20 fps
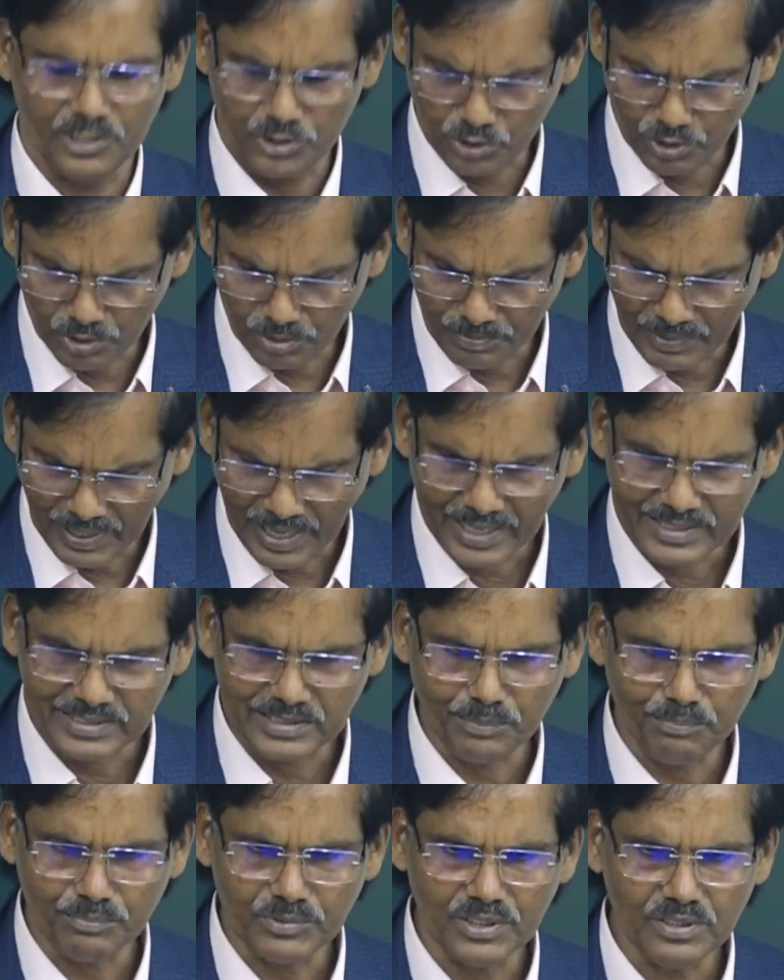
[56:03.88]
it should be
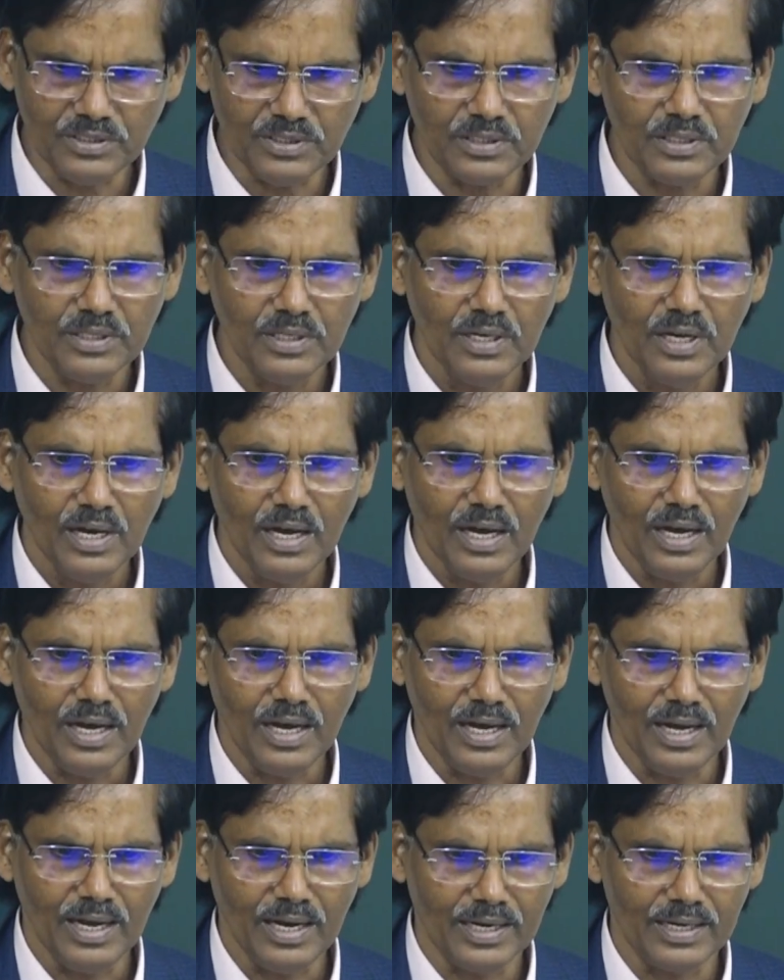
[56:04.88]
accepted.
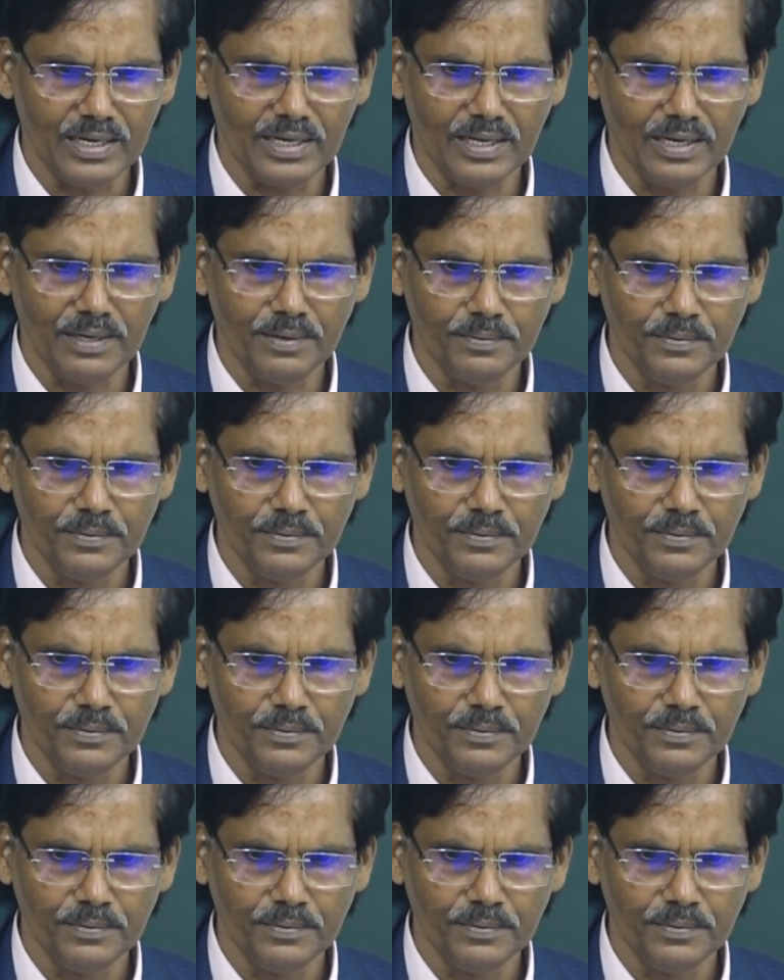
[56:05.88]
And